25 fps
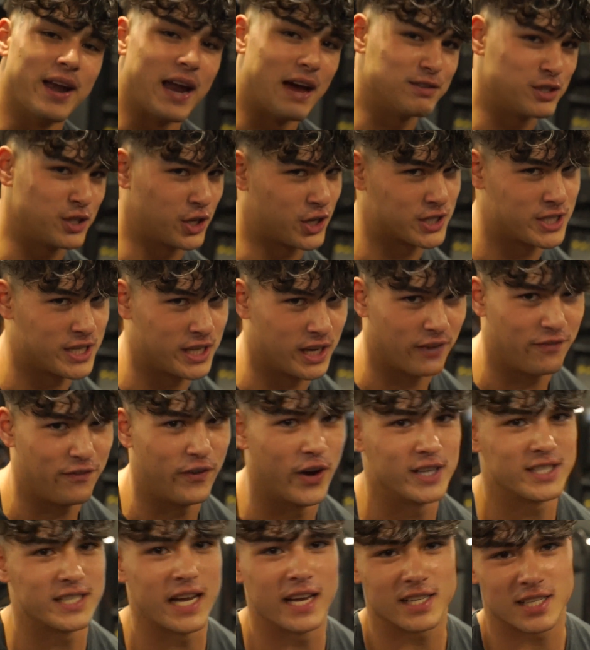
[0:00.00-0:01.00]
as you can see the
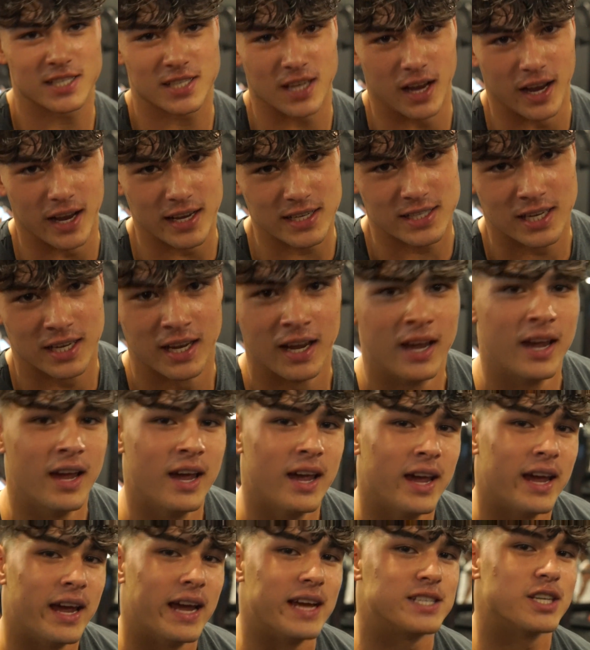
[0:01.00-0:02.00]
first exercise
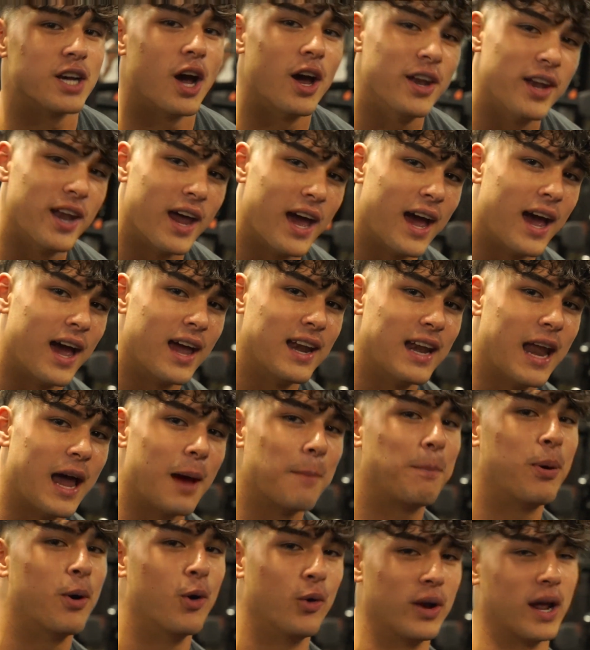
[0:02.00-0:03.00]
is underhand lat
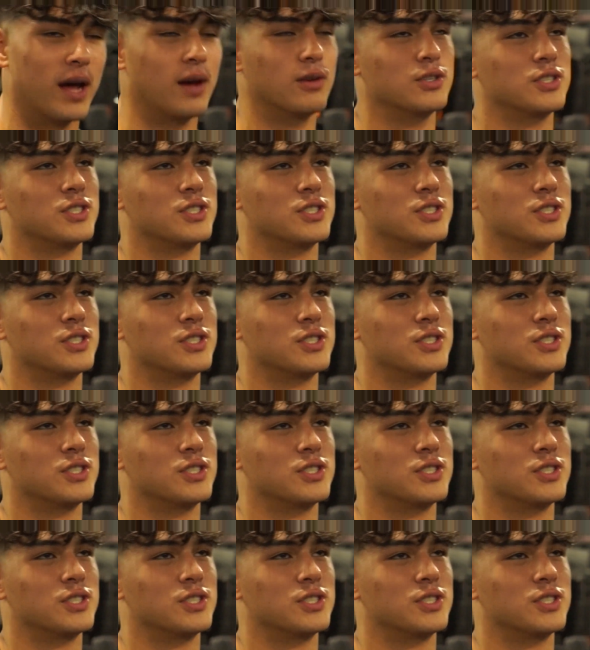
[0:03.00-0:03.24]
pull downs.